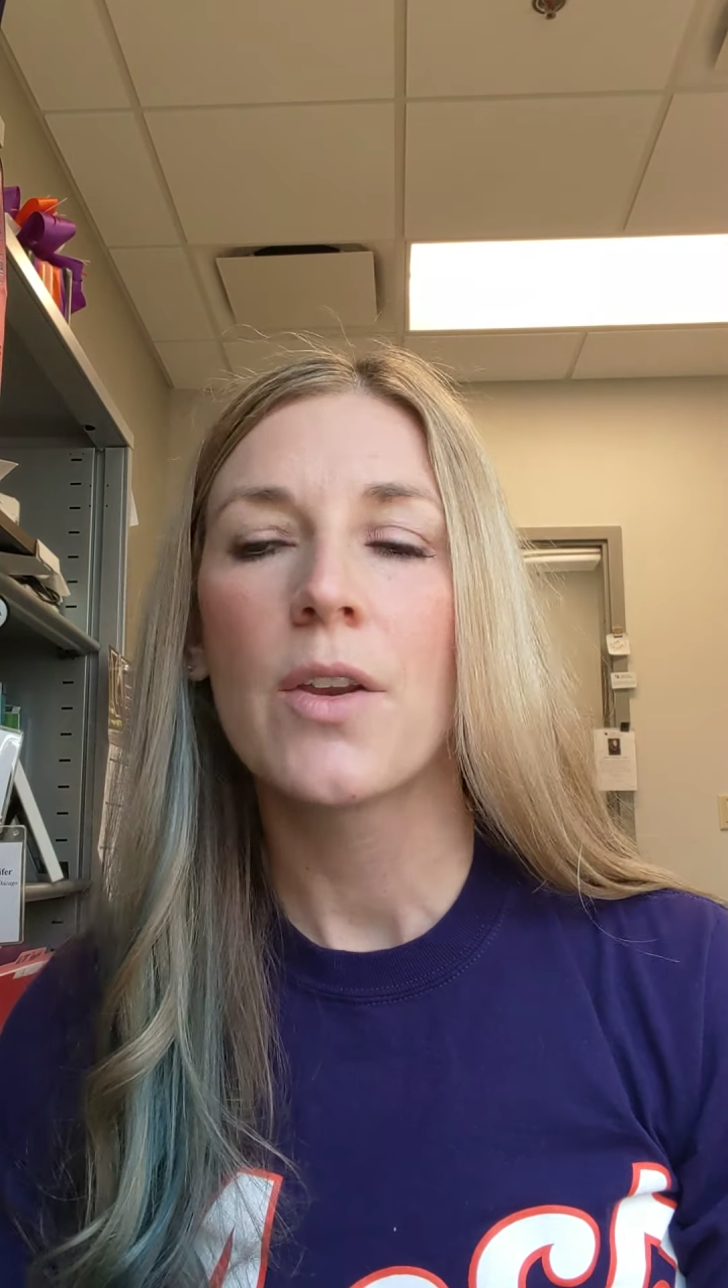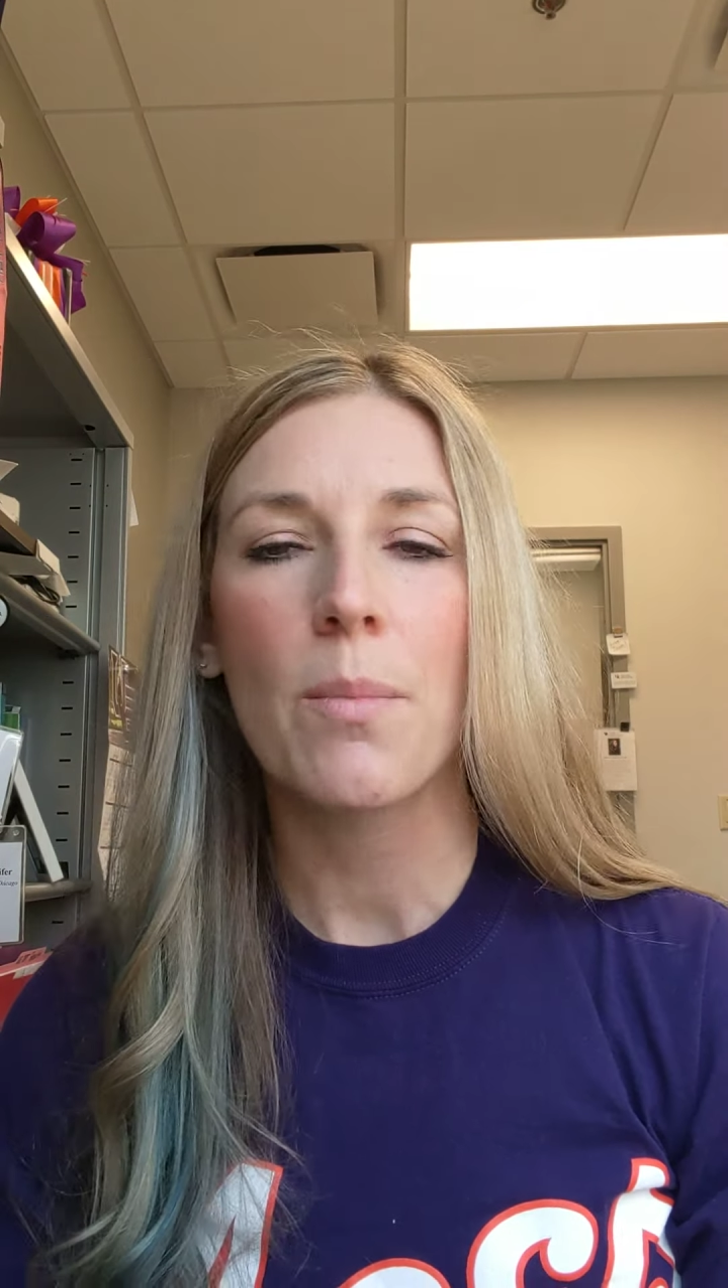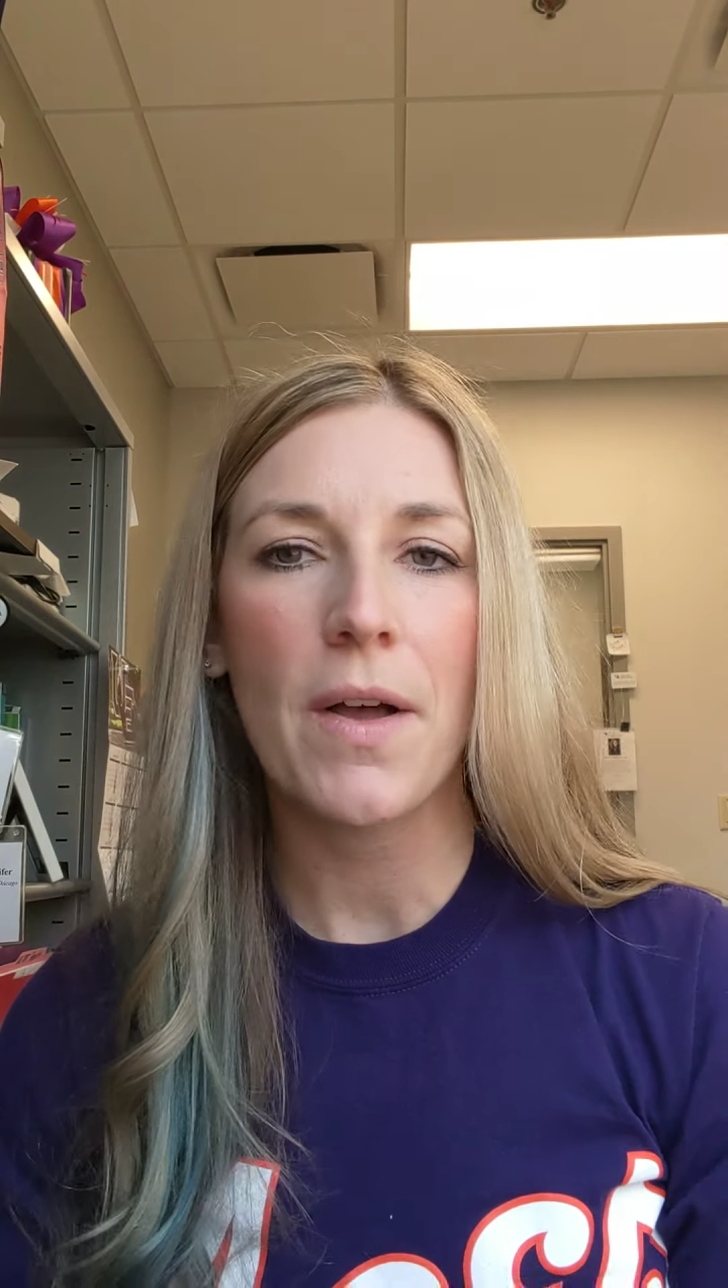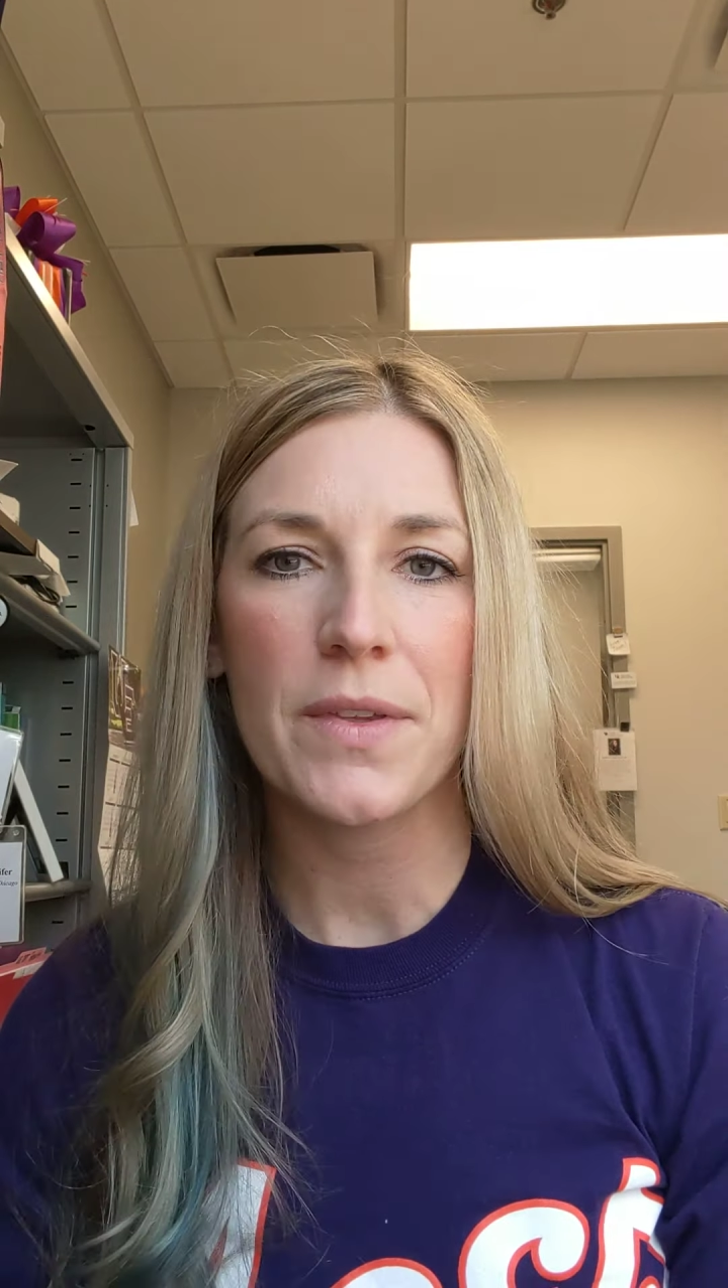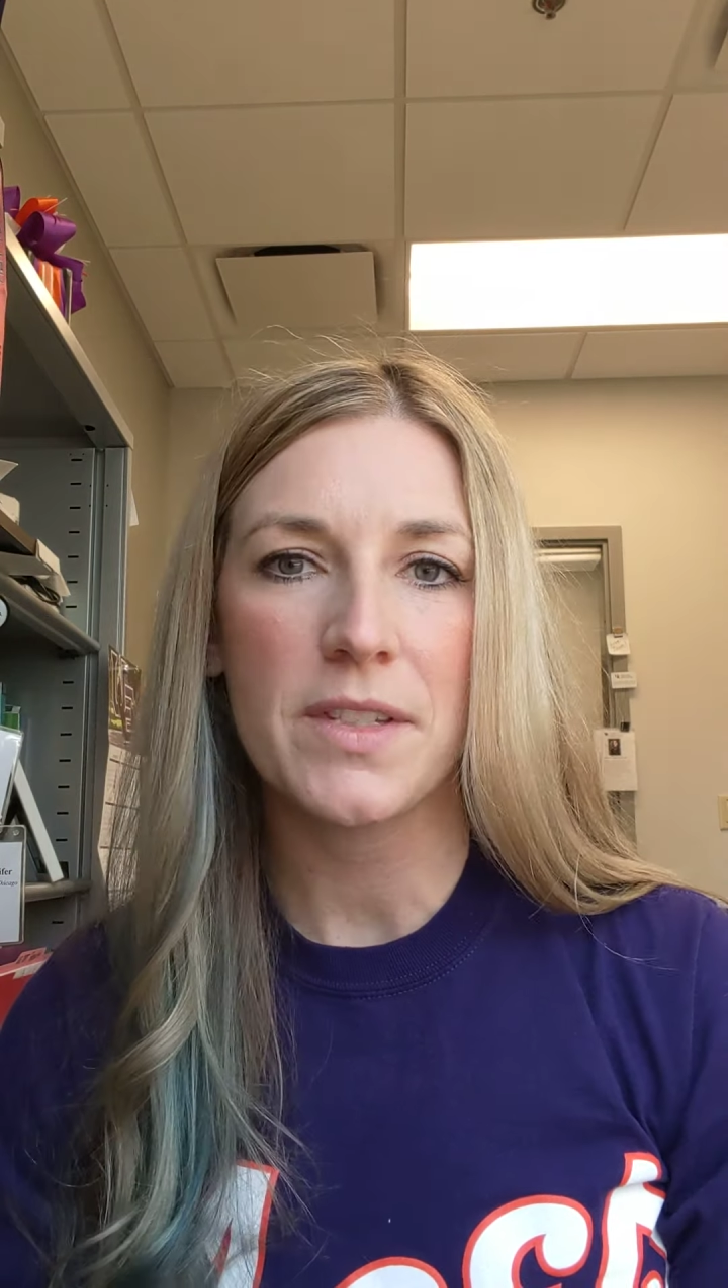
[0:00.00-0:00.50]

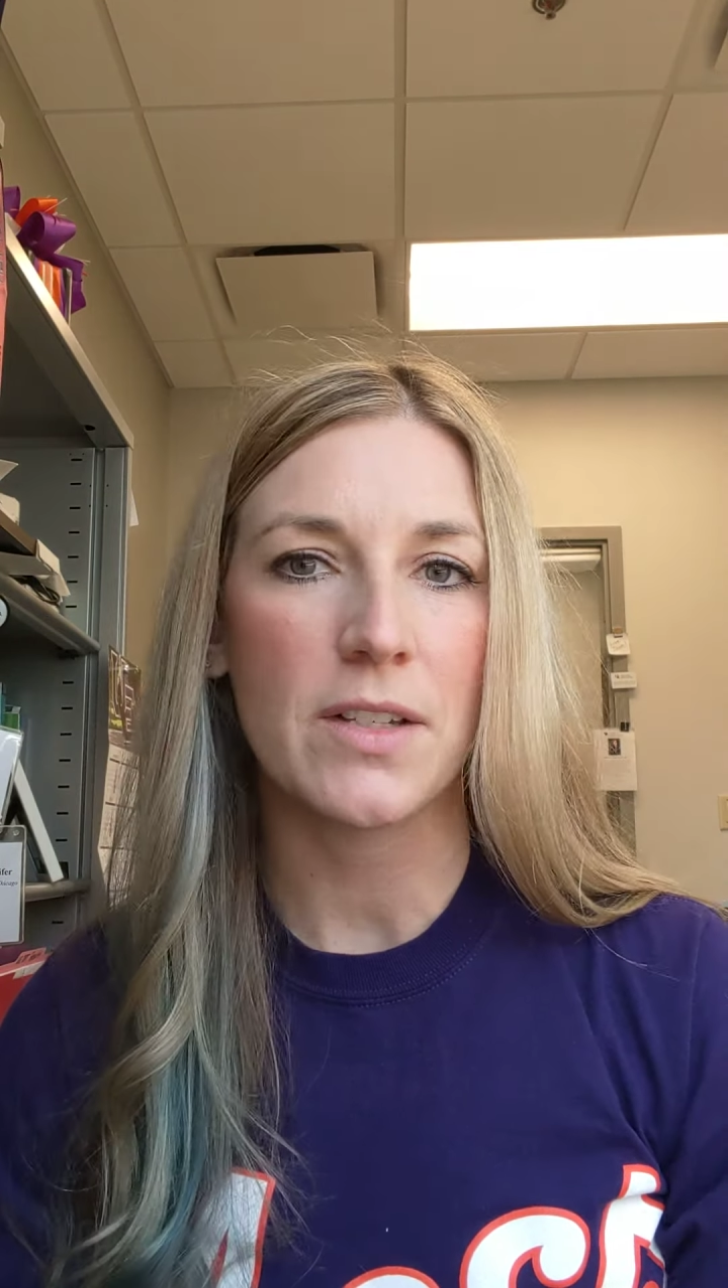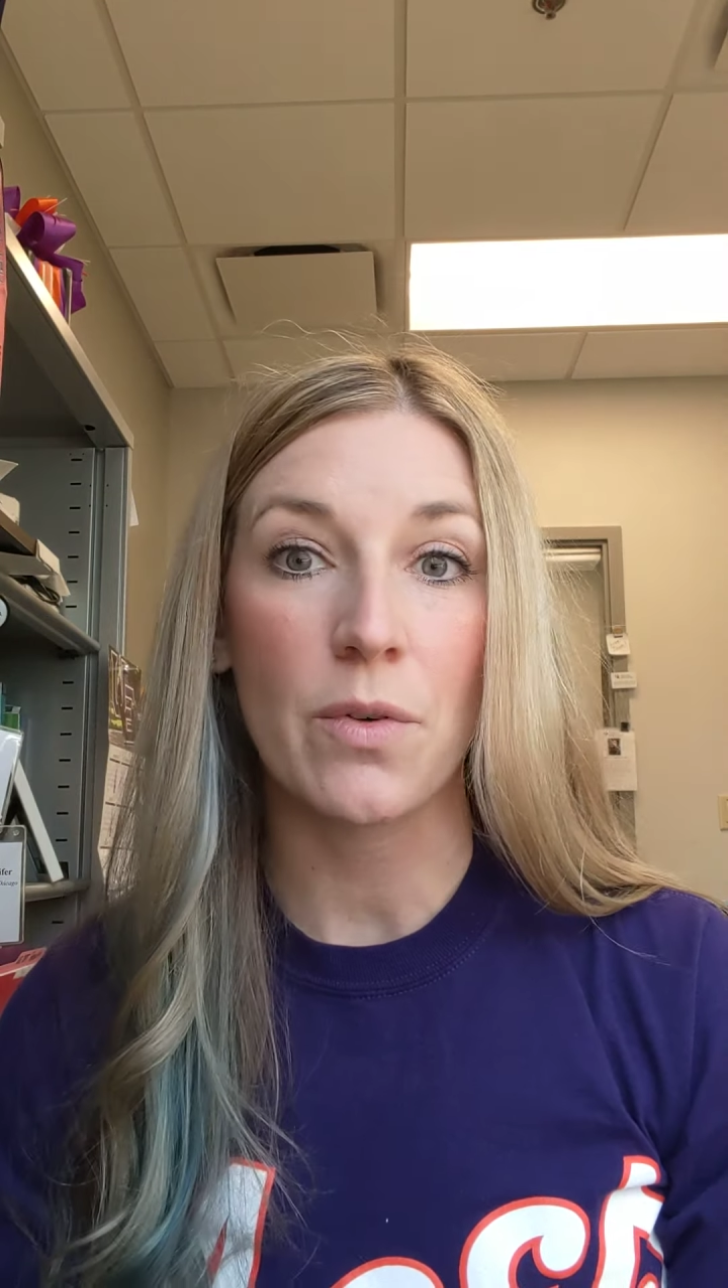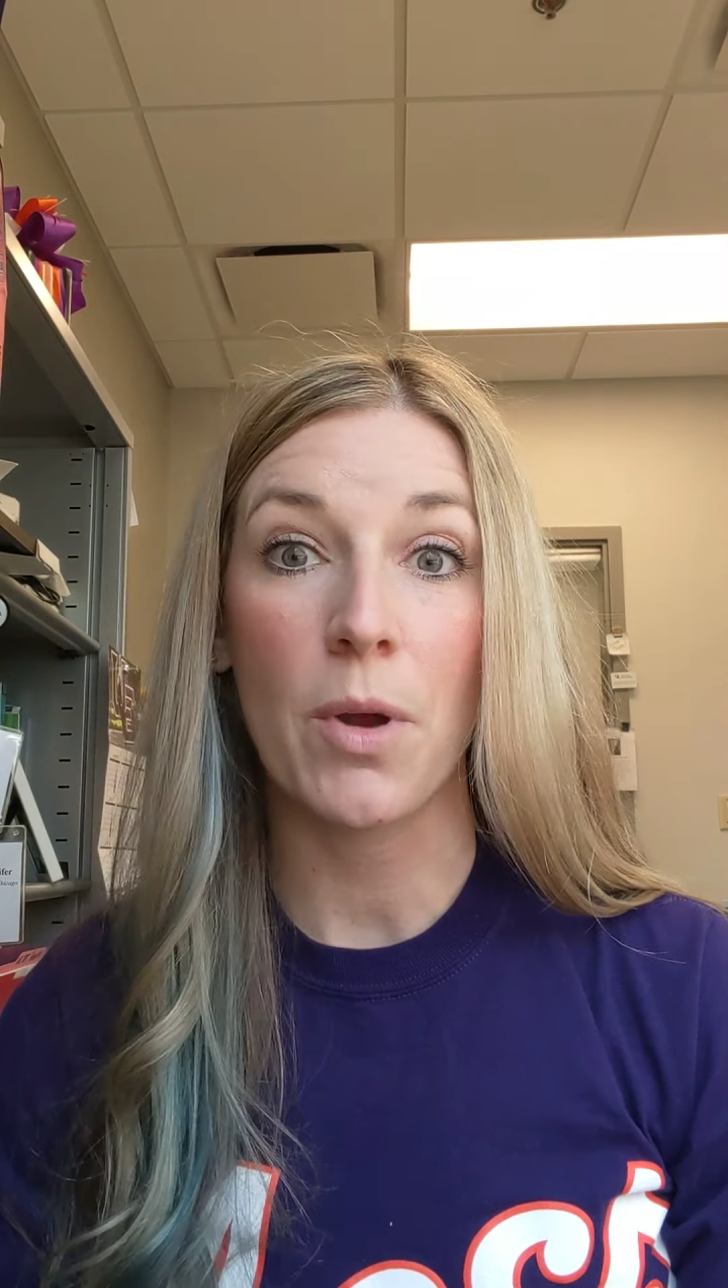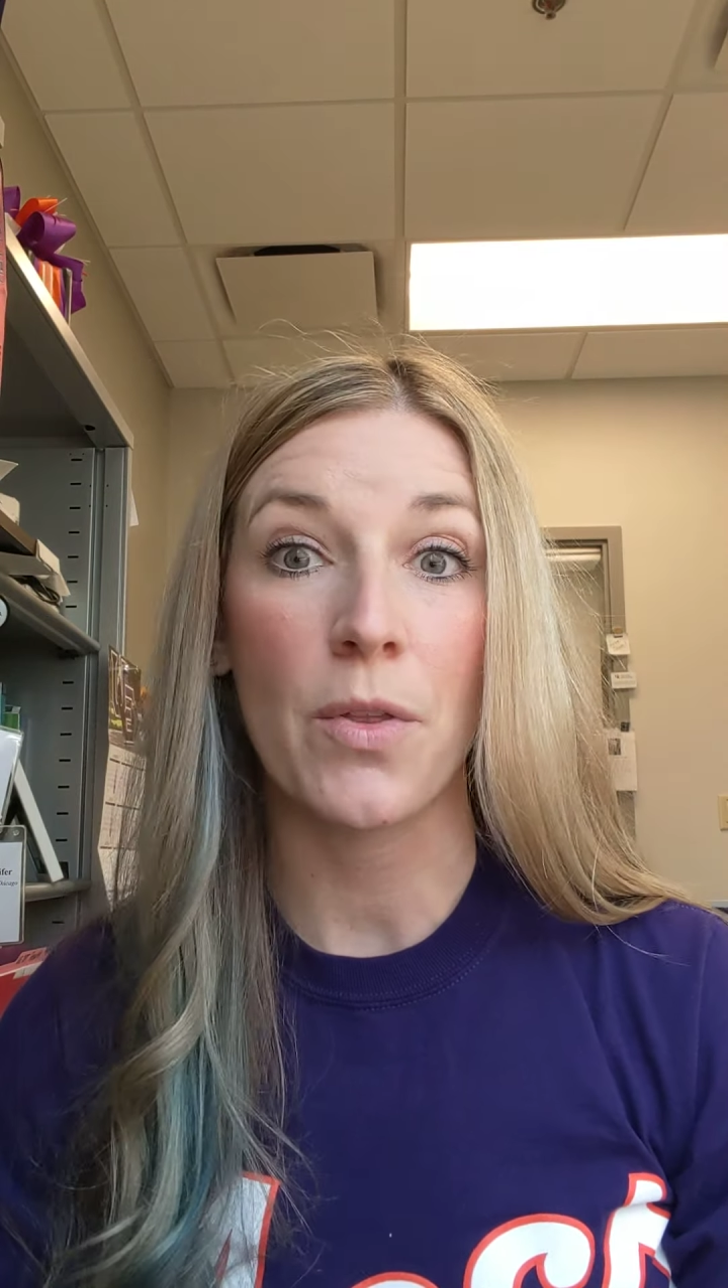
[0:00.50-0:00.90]
about this test from